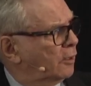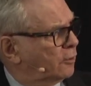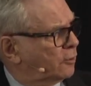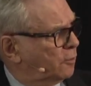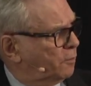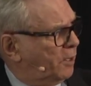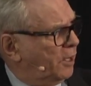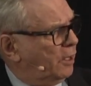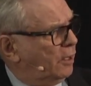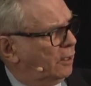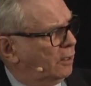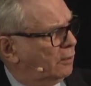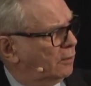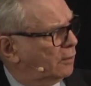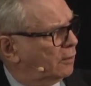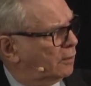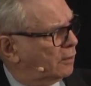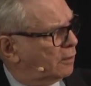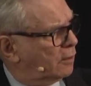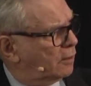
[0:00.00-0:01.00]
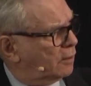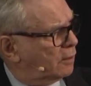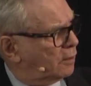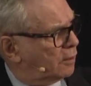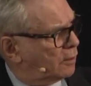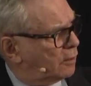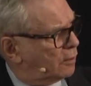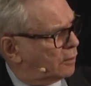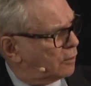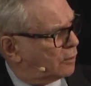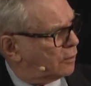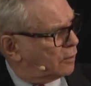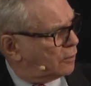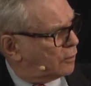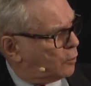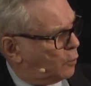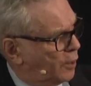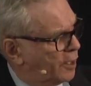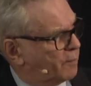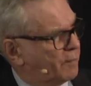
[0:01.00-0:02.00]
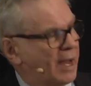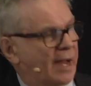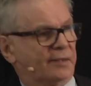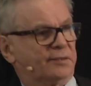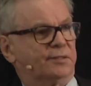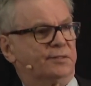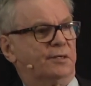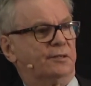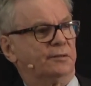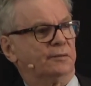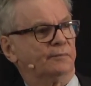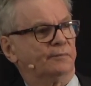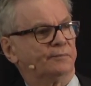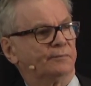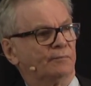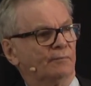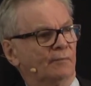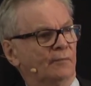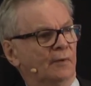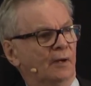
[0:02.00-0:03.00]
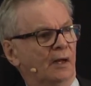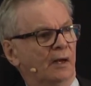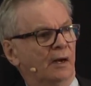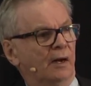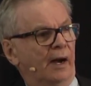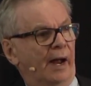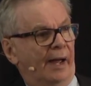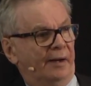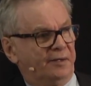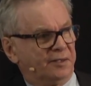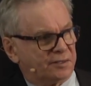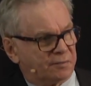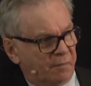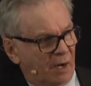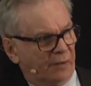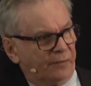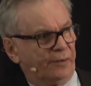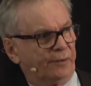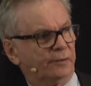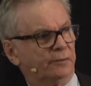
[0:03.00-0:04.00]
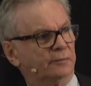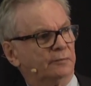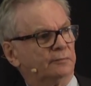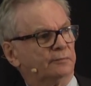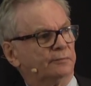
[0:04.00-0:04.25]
to be Quigg Baxter and his mother.